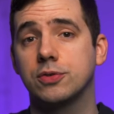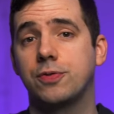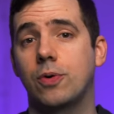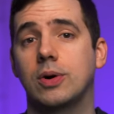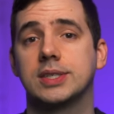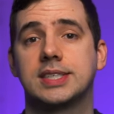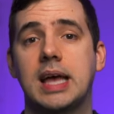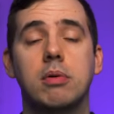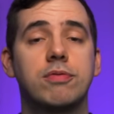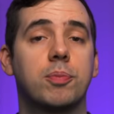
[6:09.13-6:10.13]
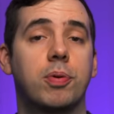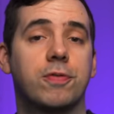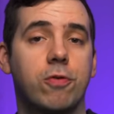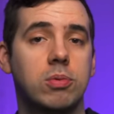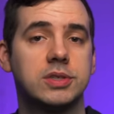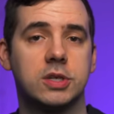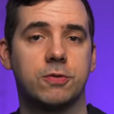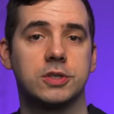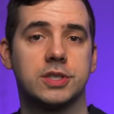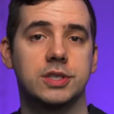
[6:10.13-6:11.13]
for some of the performance
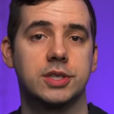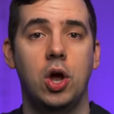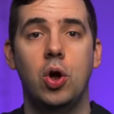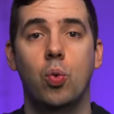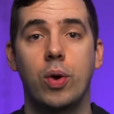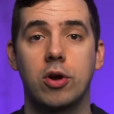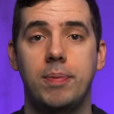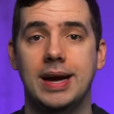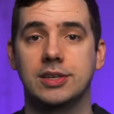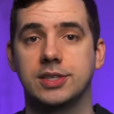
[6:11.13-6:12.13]
differences we're about